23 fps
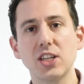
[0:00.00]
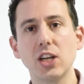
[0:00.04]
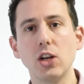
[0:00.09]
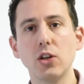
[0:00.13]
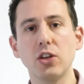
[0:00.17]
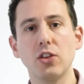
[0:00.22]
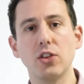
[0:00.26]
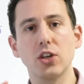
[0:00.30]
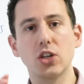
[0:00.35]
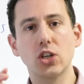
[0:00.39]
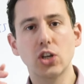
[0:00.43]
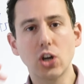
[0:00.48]
to look
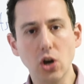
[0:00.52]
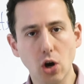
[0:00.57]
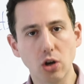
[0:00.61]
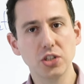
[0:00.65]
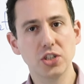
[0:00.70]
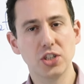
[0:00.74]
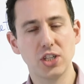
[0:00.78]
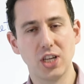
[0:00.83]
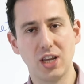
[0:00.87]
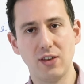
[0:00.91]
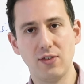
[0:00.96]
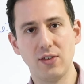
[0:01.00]
at the
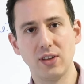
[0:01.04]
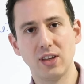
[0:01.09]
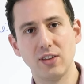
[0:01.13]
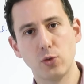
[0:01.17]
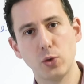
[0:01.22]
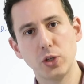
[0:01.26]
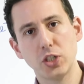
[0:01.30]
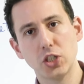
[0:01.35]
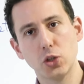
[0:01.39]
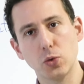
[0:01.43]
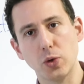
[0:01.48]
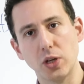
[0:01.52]
cost saving if
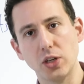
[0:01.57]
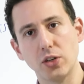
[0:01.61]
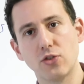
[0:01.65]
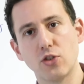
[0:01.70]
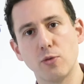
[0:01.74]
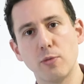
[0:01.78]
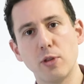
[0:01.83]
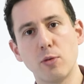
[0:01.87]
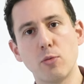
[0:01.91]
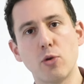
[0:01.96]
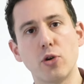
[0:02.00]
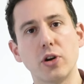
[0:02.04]
we switch from
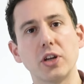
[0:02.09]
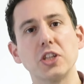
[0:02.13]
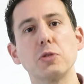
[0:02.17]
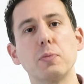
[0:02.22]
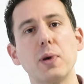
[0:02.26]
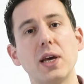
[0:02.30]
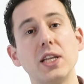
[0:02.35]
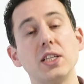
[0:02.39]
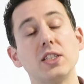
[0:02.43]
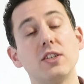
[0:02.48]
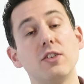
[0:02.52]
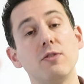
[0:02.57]
the more
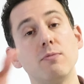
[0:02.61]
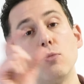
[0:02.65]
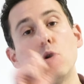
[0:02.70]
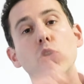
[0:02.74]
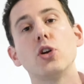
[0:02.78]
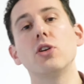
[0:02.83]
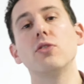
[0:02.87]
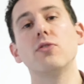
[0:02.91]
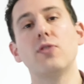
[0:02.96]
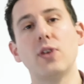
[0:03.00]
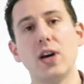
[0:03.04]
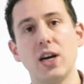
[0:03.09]
expensive
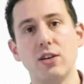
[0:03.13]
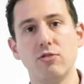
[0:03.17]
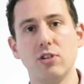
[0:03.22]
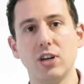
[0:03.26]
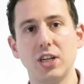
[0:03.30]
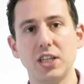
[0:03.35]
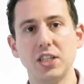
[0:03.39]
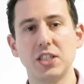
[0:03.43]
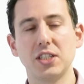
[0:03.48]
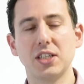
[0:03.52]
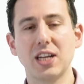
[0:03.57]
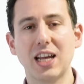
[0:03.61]
modified
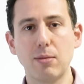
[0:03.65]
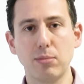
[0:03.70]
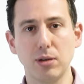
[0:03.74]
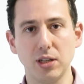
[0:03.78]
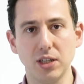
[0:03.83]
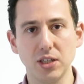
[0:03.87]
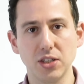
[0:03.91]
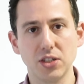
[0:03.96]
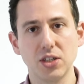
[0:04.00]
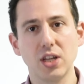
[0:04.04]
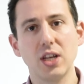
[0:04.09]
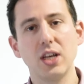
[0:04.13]
release
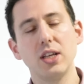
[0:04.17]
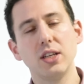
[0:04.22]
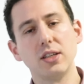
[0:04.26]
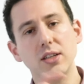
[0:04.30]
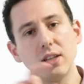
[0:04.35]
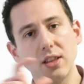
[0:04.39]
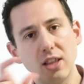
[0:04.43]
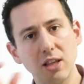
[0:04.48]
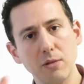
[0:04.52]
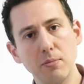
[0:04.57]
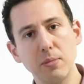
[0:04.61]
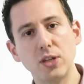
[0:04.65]
tablets to
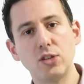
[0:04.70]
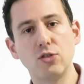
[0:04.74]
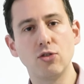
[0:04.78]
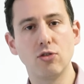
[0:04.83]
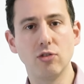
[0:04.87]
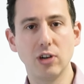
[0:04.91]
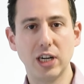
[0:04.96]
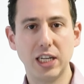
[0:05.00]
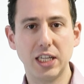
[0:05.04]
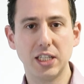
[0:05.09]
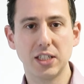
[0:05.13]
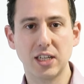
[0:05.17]
the immediate
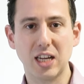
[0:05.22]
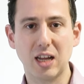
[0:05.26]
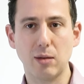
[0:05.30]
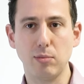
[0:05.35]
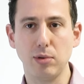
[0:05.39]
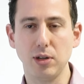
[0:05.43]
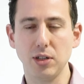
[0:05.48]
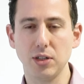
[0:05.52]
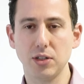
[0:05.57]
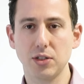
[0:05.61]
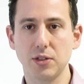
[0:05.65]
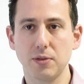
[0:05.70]
release
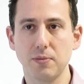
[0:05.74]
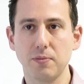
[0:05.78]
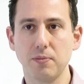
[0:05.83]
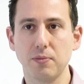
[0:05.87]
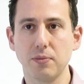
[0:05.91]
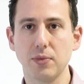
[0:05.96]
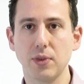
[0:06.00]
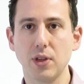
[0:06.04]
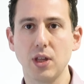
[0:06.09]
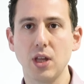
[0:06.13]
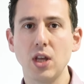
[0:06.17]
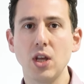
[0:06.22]
tablets.
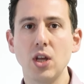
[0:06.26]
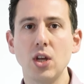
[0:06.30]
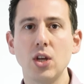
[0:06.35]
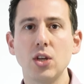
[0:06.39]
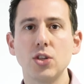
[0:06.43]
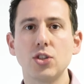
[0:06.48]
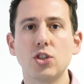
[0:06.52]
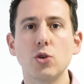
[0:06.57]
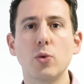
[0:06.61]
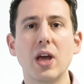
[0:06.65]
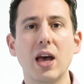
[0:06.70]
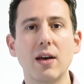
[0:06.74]

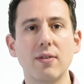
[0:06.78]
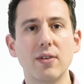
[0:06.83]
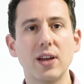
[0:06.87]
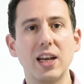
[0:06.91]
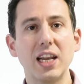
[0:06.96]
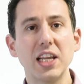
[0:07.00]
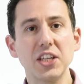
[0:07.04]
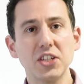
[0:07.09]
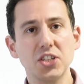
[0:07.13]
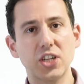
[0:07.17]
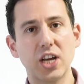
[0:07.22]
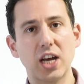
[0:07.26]
So we have a
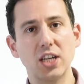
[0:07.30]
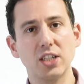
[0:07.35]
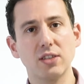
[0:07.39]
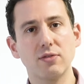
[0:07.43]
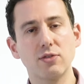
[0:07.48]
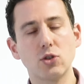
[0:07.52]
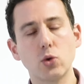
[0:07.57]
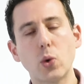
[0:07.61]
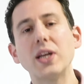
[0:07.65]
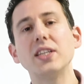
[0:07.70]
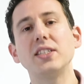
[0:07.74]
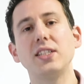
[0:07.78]
list size of
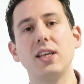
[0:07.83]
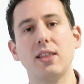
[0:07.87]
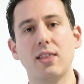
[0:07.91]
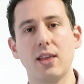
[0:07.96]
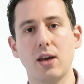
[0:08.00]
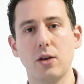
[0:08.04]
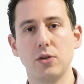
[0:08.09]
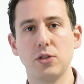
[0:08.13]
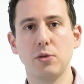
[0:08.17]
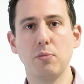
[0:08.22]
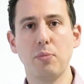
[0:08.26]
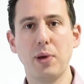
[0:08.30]

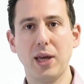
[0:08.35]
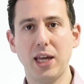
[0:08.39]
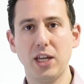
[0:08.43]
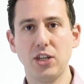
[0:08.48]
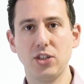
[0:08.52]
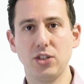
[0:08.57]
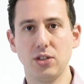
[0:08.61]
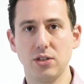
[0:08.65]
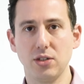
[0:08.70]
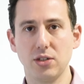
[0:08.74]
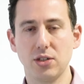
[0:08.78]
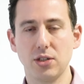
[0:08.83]
20,000
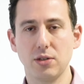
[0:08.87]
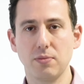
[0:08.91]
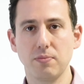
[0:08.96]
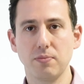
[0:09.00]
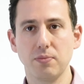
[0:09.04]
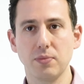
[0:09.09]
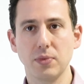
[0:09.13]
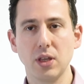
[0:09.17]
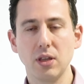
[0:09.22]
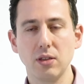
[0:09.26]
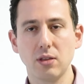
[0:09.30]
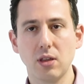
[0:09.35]
patients
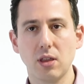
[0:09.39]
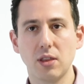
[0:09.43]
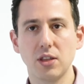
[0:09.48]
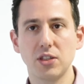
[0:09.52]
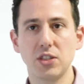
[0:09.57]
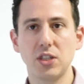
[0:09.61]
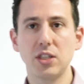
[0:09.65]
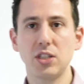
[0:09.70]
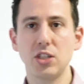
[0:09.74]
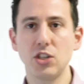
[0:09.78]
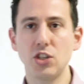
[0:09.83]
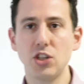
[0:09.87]
that the
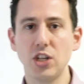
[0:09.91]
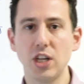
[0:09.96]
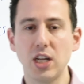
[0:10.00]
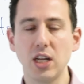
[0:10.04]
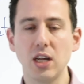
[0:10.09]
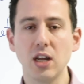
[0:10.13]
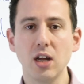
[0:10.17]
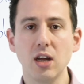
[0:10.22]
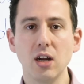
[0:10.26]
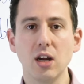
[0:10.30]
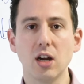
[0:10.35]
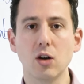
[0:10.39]
CCG
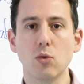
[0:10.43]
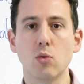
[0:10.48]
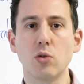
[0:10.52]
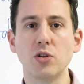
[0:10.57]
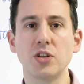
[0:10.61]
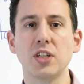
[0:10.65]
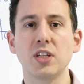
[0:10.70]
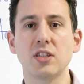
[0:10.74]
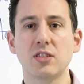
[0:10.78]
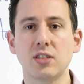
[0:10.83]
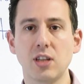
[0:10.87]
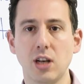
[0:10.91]
are
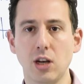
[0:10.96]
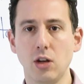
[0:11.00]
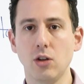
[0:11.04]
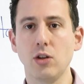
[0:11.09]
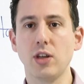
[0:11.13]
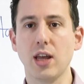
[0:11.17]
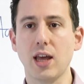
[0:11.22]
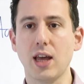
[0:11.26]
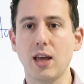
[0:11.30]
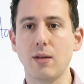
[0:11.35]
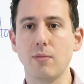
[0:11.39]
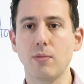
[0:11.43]
wanting us to look
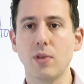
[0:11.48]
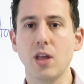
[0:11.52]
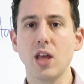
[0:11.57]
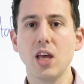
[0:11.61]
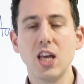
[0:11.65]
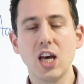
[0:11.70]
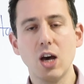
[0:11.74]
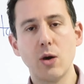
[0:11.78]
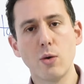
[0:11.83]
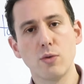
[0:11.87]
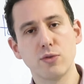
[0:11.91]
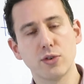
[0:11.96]
at.
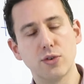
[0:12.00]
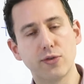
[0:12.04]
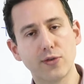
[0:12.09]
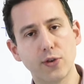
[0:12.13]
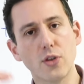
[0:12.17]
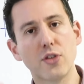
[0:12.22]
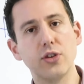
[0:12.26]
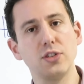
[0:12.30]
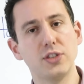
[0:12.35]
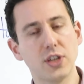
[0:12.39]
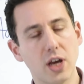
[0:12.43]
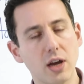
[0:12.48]
However,
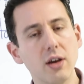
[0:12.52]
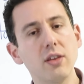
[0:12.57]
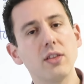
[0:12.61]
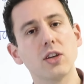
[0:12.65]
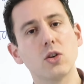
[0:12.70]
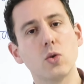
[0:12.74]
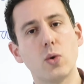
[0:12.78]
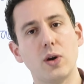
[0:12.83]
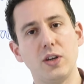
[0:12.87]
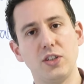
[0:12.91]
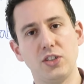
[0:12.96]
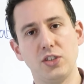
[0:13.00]
further down in the
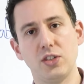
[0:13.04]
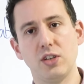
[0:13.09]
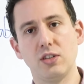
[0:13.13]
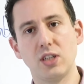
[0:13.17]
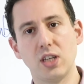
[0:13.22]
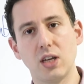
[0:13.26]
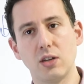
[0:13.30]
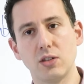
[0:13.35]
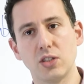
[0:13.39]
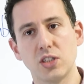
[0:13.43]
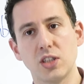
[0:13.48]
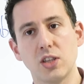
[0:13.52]
question, it
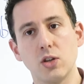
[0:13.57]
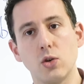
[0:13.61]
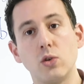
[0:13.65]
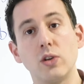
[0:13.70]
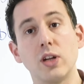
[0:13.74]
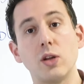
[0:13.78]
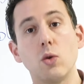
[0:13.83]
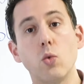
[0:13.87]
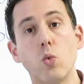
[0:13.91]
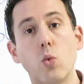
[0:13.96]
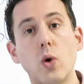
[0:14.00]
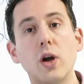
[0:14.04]
tells us that
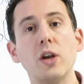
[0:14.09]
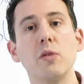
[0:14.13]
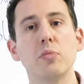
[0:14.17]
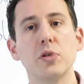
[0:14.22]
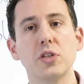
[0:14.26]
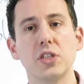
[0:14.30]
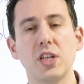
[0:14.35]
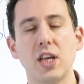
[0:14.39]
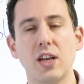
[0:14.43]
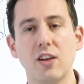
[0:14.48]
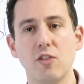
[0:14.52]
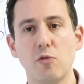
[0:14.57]
only
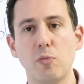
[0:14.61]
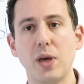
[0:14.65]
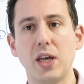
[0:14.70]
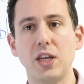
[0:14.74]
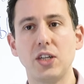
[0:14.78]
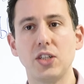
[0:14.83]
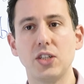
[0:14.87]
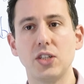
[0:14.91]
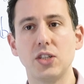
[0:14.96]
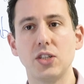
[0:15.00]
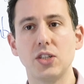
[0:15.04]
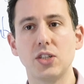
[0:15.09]
1% of
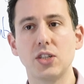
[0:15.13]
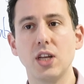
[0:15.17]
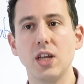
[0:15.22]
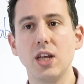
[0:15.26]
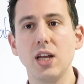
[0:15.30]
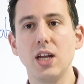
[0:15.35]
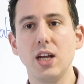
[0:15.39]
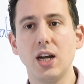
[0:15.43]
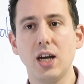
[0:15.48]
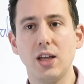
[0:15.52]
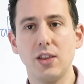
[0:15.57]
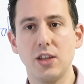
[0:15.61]
patients
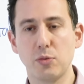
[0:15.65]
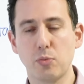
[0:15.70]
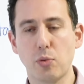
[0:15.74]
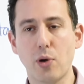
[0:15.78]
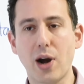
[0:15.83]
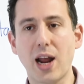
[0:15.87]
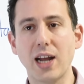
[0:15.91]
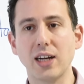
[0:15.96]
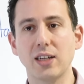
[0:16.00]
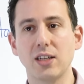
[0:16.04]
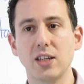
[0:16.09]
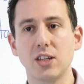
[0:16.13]
at this
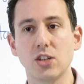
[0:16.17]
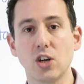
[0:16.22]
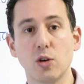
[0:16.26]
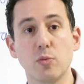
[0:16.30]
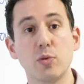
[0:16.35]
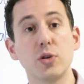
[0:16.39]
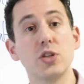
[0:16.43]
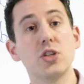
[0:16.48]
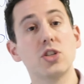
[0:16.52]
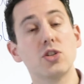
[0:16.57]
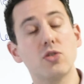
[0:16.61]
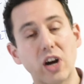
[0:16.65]
practice are
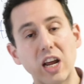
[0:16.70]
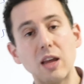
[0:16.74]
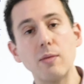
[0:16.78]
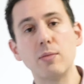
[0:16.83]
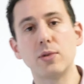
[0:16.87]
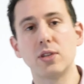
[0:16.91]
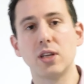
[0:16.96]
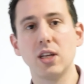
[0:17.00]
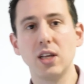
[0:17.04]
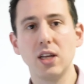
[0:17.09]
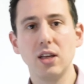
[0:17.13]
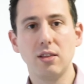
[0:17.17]

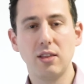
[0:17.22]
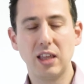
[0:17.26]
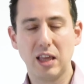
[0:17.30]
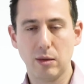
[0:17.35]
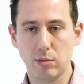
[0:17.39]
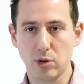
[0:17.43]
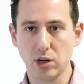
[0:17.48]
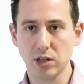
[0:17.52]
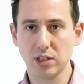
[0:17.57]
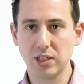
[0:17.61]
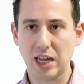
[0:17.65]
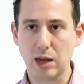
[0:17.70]
prescribed the
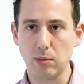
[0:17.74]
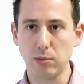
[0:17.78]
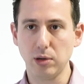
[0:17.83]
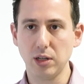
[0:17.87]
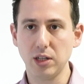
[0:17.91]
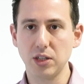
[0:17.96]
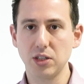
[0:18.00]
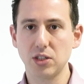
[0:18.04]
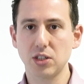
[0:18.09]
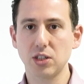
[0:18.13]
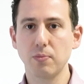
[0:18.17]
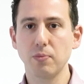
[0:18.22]
MR
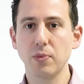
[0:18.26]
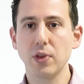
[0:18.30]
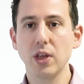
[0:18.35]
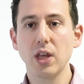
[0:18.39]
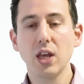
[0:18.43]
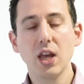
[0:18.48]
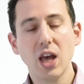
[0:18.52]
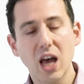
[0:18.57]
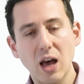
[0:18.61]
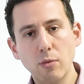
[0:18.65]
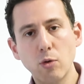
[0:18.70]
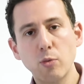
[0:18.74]
tablets.
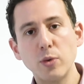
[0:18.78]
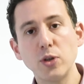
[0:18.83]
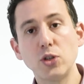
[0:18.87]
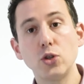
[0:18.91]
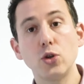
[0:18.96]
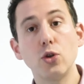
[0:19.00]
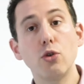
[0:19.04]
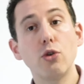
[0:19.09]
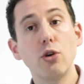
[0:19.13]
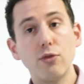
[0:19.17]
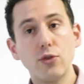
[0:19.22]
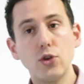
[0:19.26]
And when we do
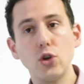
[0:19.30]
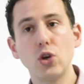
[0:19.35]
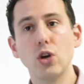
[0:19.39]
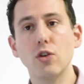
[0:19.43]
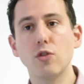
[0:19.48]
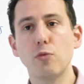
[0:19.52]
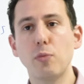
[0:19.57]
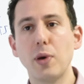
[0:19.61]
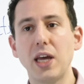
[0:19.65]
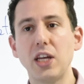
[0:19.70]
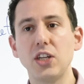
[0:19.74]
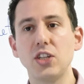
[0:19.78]
a review
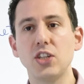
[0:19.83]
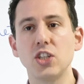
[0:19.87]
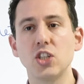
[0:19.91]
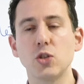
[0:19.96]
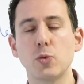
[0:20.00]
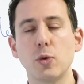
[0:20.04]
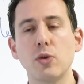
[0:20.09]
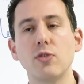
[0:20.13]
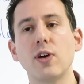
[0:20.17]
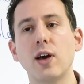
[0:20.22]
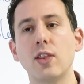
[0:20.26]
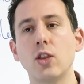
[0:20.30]
of patients,
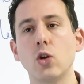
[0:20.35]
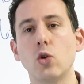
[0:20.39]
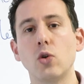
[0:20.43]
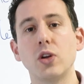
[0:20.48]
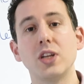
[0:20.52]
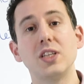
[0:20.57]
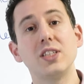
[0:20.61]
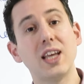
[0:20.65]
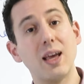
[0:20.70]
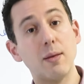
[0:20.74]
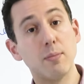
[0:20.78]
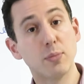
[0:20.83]
we find that only
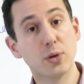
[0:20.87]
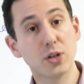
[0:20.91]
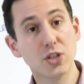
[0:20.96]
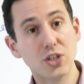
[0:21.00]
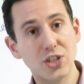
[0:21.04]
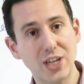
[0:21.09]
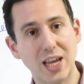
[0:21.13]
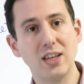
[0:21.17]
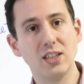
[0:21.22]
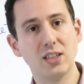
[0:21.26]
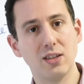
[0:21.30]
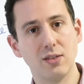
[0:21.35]

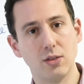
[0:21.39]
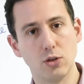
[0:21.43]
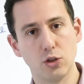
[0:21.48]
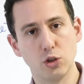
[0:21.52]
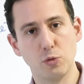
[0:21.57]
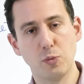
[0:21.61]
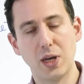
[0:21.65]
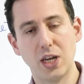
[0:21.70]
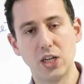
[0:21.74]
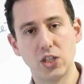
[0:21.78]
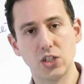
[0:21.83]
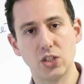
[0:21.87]
10% of those
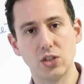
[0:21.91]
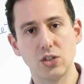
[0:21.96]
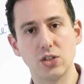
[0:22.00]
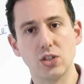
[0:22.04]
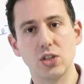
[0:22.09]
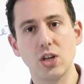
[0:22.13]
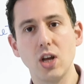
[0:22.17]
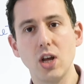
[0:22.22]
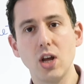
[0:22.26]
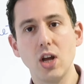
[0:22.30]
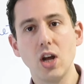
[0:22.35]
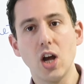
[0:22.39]
patients
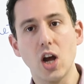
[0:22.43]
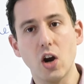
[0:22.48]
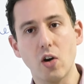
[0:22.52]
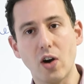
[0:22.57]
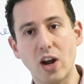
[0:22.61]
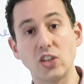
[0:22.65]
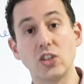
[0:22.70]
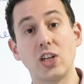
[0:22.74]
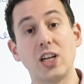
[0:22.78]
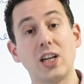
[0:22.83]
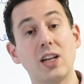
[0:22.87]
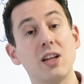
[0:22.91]
are
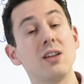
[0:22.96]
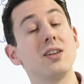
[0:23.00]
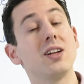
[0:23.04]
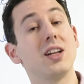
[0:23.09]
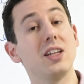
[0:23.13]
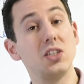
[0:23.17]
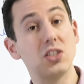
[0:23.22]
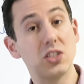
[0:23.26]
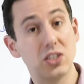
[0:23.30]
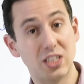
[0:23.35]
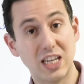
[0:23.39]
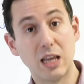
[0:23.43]
actually clinically
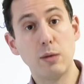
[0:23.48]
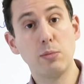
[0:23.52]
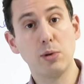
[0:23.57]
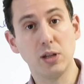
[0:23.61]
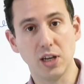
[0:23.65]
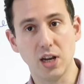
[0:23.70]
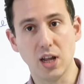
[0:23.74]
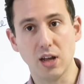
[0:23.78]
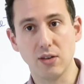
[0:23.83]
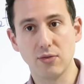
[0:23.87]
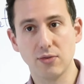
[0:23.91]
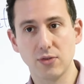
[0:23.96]
stable
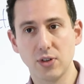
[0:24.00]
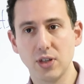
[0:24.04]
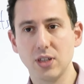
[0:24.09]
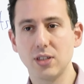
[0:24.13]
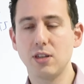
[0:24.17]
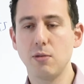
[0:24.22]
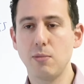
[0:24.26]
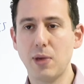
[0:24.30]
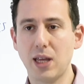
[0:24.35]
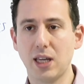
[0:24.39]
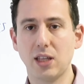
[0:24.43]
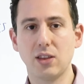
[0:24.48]
enough
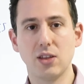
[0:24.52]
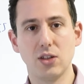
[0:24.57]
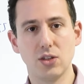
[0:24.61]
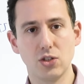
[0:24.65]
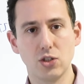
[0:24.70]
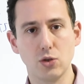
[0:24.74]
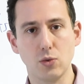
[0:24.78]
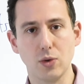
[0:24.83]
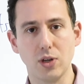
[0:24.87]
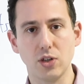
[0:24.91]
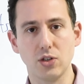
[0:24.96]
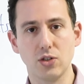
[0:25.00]
to make this
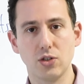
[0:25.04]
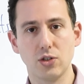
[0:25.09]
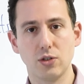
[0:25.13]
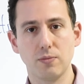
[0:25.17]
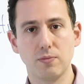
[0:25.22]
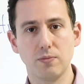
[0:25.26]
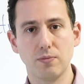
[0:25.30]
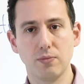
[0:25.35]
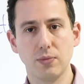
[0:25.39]
switch.